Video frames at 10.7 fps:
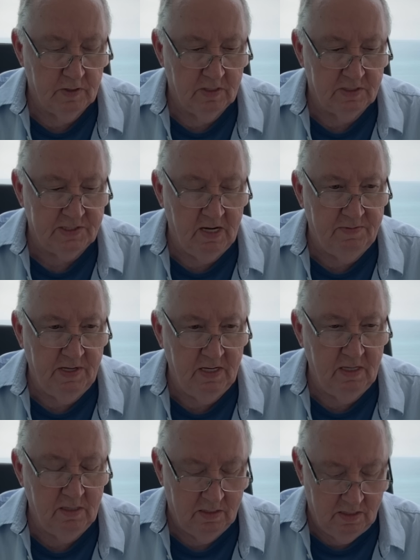
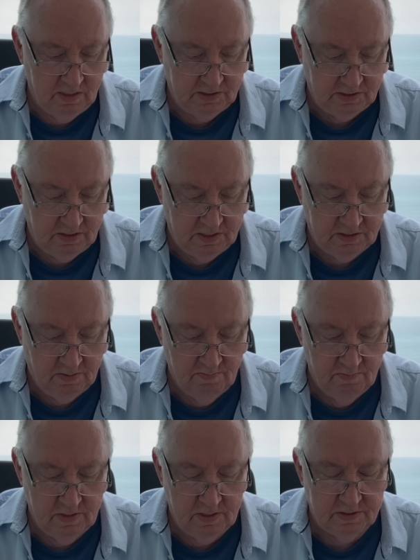Safety is
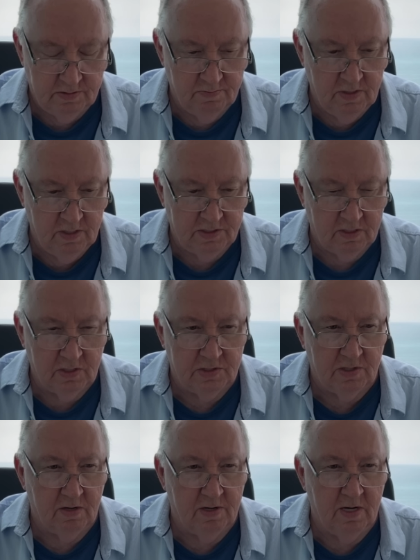a
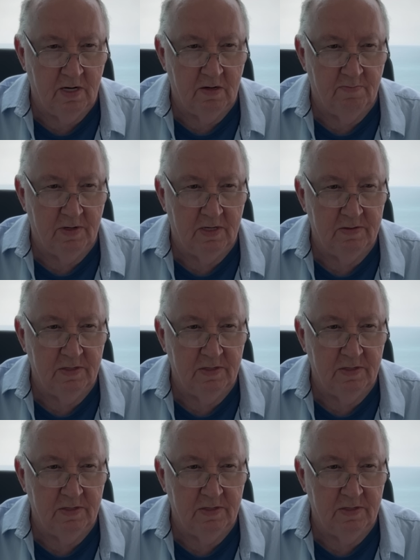concern here, but